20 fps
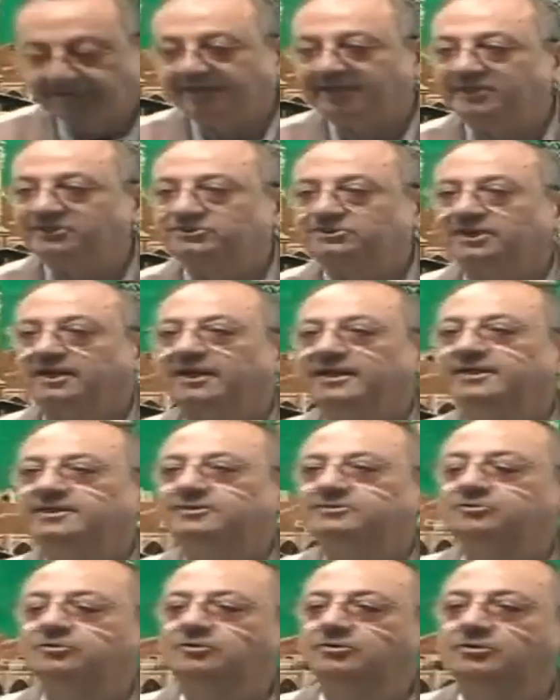
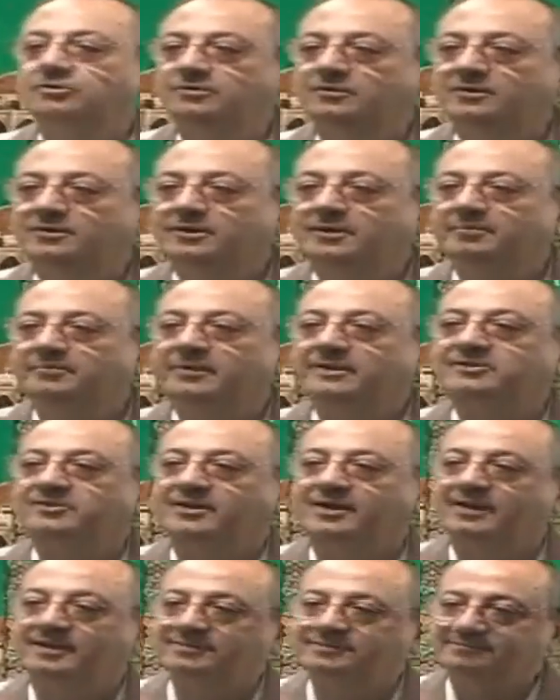Ishtaraitu
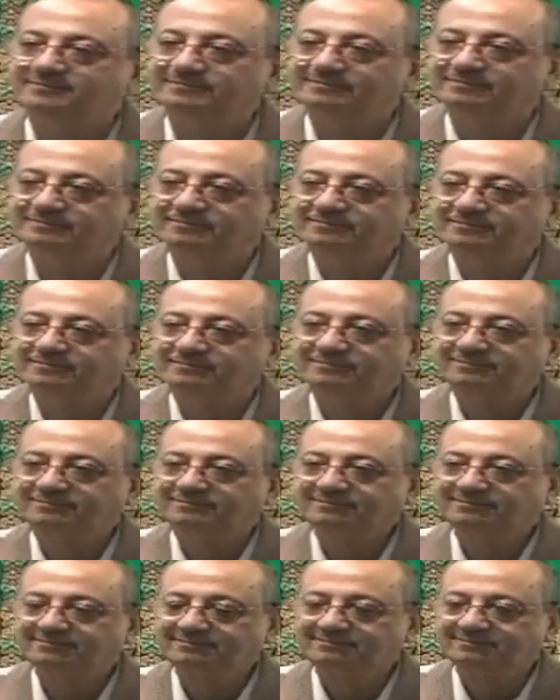mitran.
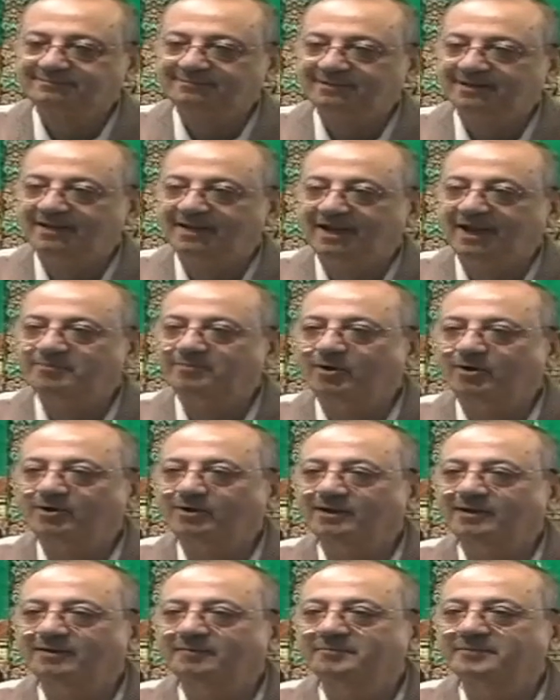I bought
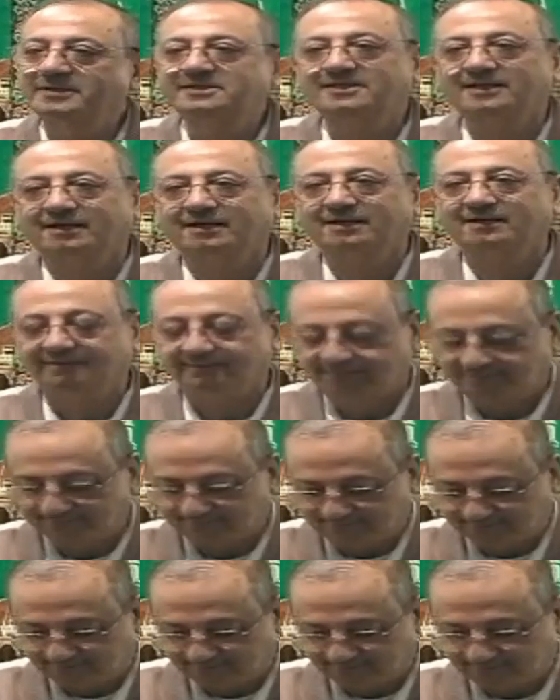a meter.
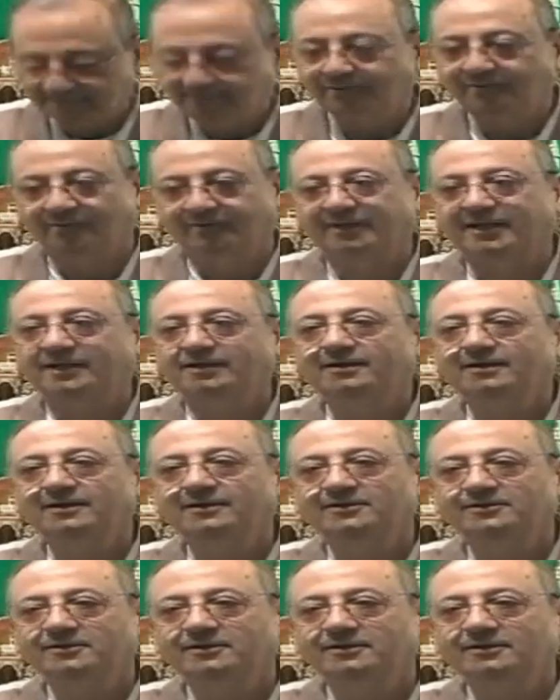Okay,
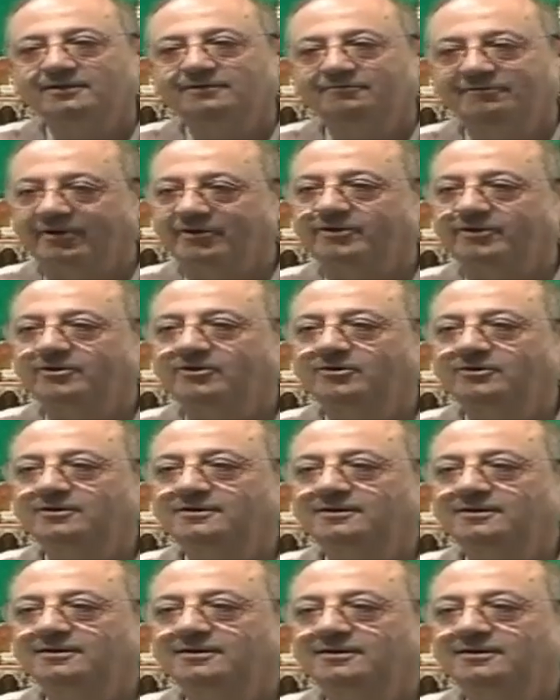very good.